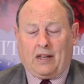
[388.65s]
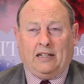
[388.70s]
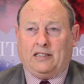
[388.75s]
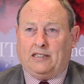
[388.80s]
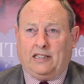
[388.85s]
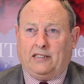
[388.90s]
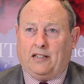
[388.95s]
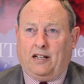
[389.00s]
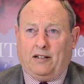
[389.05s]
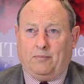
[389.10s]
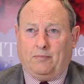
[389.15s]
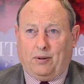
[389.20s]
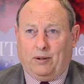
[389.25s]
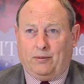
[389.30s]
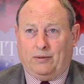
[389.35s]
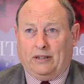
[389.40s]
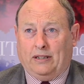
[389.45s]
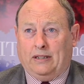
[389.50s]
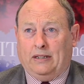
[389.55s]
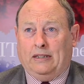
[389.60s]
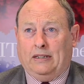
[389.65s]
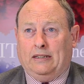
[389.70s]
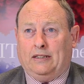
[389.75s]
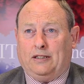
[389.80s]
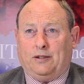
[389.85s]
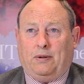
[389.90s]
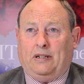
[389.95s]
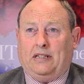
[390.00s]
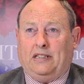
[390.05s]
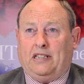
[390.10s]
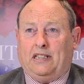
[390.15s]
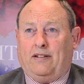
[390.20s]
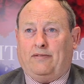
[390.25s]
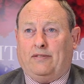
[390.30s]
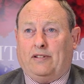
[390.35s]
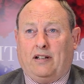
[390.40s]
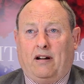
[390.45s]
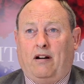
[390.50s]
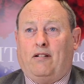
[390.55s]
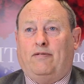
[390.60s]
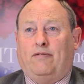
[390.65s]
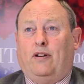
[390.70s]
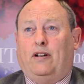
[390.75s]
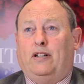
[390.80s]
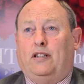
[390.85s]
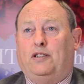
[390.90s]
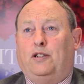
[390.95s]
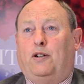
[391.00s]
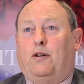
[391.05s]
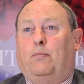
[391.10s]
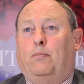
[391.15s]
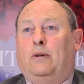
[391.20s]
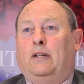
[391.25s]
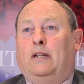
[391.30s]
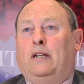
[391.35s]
She's unemployed, 27, can't find a job.